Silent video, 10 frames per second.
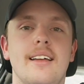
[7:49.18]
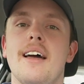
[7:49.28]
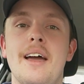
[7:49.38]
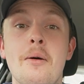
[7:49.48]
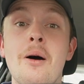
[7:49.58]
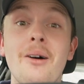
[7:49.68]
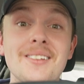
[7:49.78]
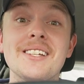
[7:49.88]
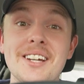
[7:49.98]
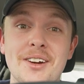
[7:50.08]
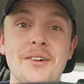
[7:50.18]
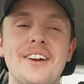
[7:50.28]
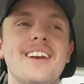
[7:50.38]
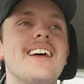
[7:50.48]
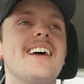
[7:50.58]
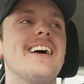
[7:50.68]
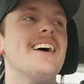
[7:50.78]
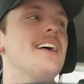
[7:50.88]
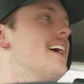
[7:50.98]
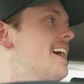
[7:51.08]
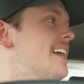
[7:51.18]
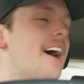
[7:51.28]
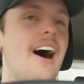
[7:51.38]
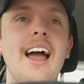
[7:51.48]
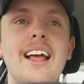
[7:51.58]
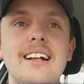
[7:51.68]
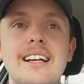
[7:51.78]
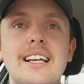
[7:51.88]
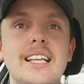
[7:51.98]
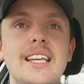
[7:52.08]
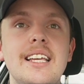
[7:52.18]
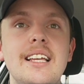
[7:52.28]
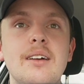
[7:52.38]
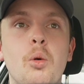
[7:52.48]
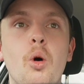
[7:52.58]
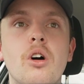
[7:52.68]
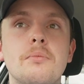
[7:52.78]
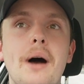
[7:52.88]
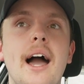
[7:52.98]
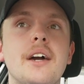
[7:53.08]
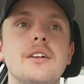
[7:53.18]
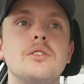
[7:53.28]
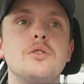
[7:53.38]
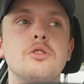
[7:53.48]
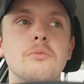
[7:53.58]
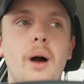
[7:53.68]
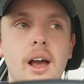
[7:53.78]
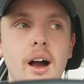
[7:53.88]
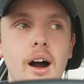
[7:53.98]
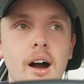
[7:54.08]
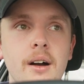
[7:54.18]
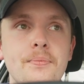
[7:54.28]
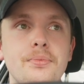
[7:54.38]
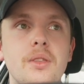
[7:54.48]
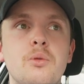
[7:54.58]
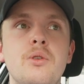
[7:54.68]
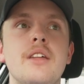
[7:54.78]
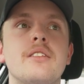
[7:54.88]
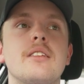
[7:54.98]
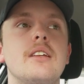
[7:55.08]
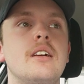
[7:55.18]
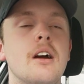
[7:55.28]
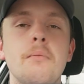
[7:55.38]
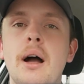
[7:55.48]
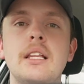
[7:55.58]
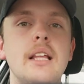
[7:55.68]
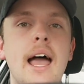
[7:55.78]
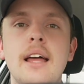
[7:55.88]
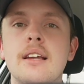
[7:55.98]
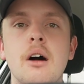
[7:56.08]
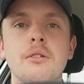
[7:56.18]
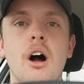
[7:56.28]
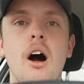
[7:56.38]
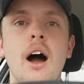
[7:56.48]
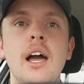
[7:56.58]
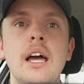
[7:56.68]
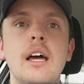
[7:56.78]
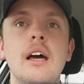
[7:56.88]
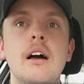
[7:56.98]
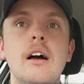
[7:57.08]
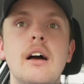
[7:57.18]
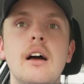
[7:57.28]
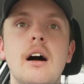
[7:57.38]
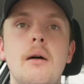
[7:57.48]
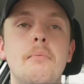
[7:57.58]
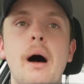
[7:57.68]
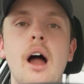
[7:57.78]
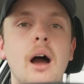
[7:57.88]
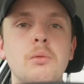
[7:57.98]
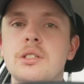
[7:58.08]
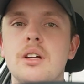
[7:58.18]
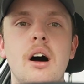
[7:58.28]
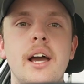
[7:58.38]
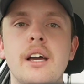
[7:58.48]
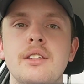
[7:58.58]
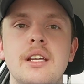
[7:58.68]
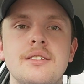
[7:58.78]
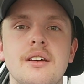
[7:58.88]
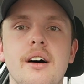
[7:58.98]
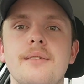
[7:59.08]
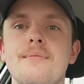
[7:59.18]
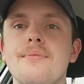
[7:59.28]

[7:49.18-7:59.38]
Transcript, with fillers: it wasn't good. And I walked back to my car with, you know, my head held high, but I was dying on the inside.